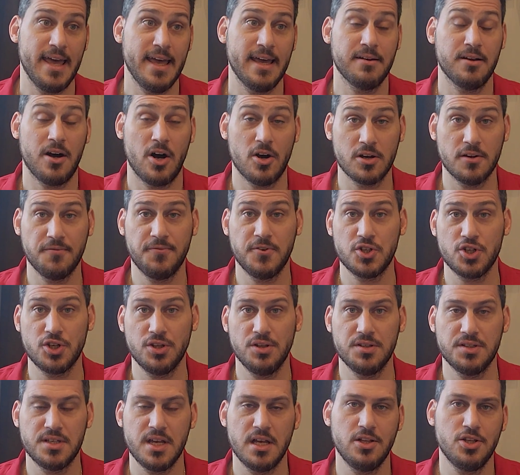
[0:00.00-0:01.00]
artificial
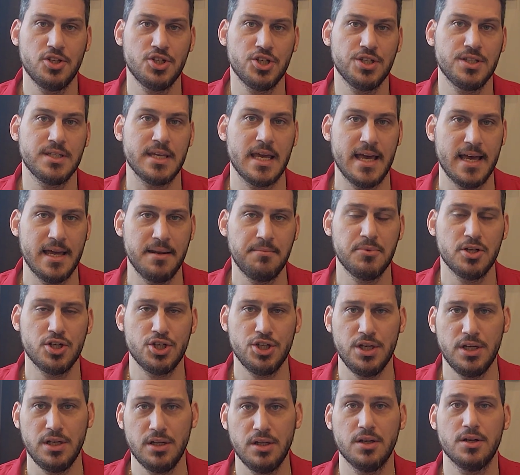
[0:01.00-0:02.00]
intelligence and
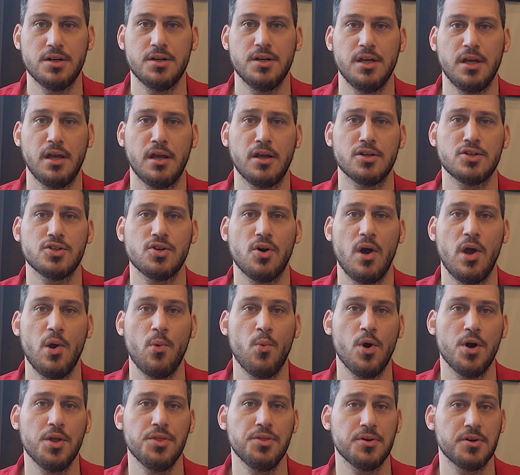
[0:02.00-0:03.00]
machine learning. So I
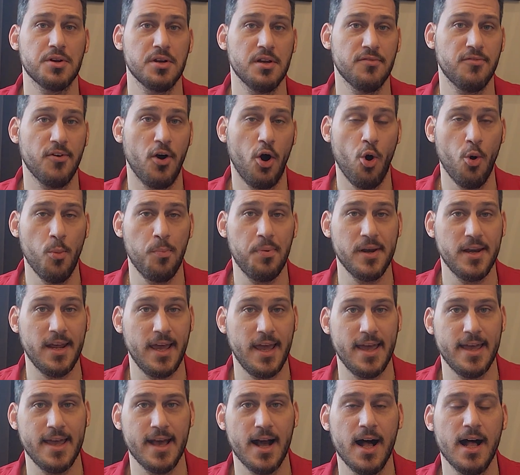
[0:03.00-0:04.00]
wonder if
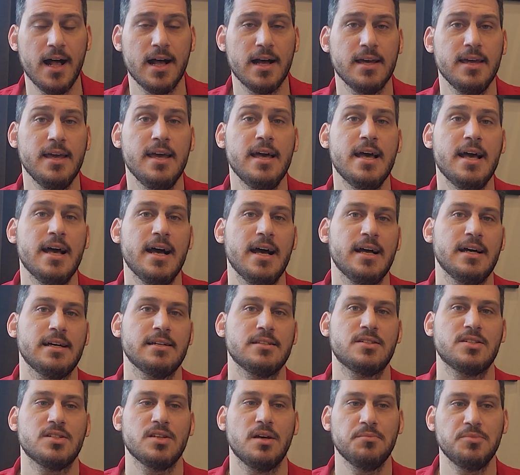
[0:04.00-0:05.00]
OpenAI
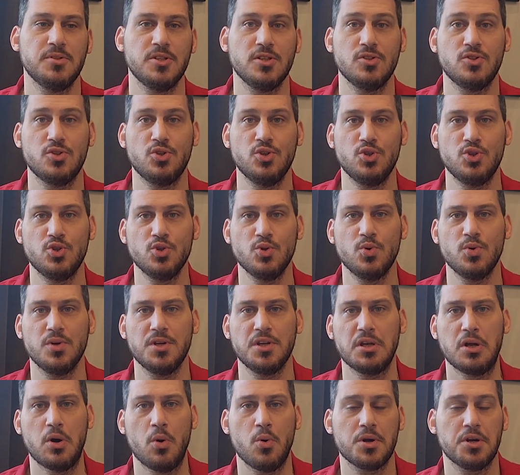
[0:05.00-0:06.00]
has something to do
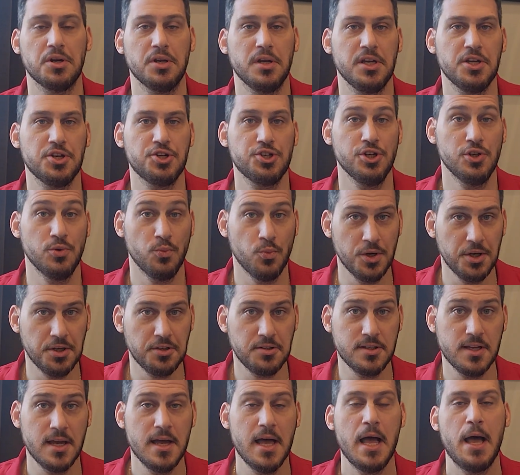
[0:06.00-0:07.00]
in coordination with
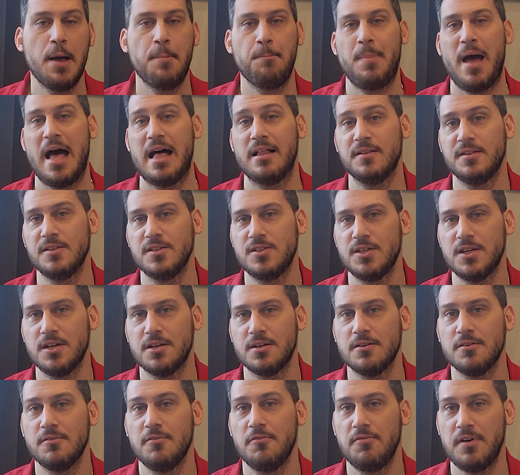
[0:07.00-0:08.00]

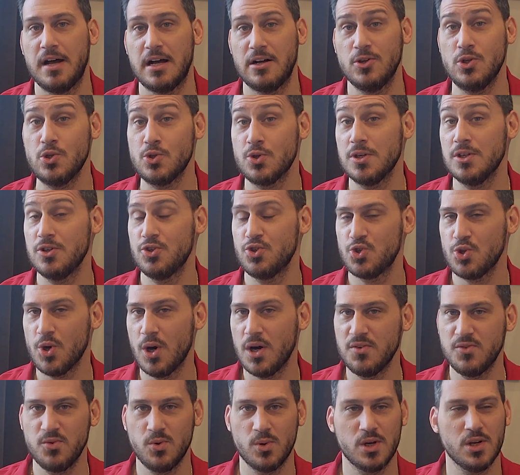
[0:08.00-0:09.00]
Palantir Foundry
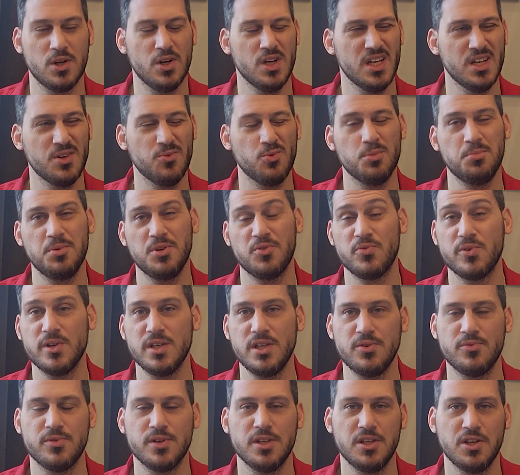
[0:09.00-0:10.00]
software. It would be
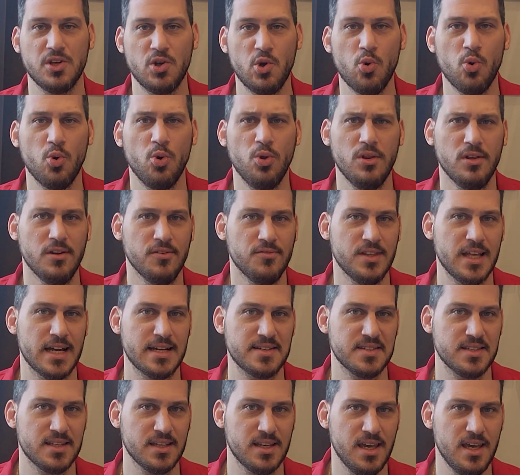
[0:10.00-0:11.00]
really, really cool if
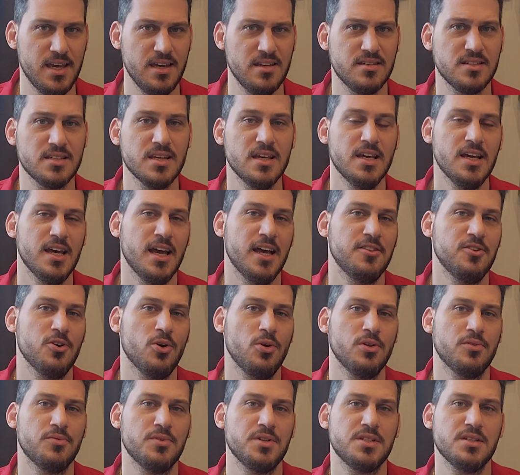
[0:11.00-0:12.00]
that's the case. And the
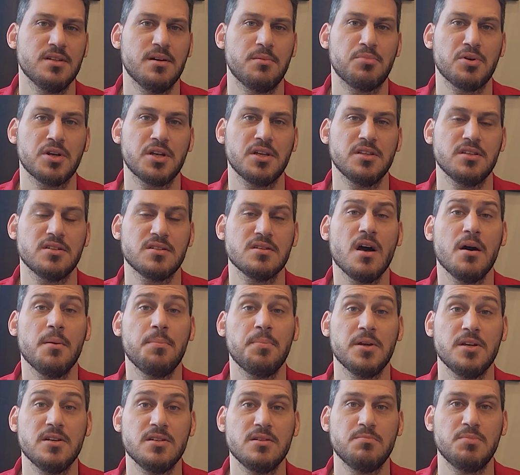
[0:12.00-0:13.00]
only reason I'm bringing this up
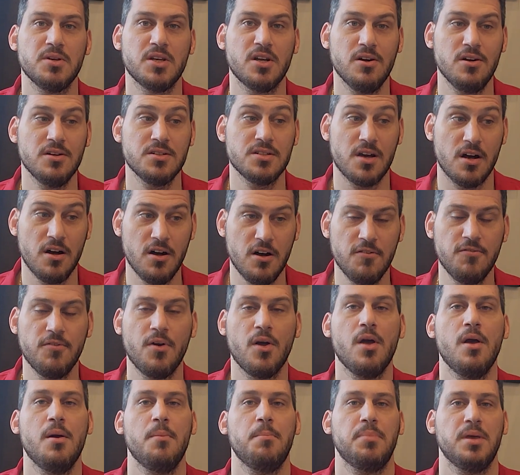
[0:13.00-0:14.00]
is because of
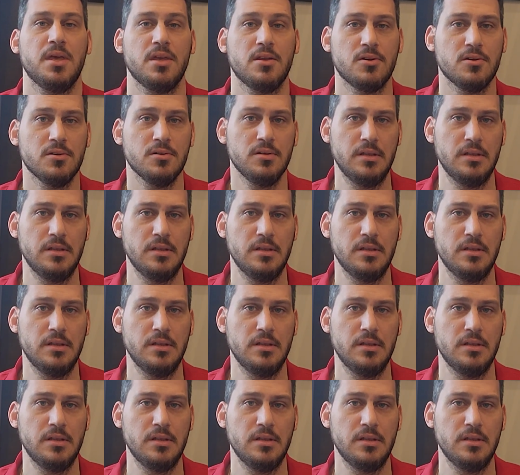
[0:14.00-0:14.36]
Peter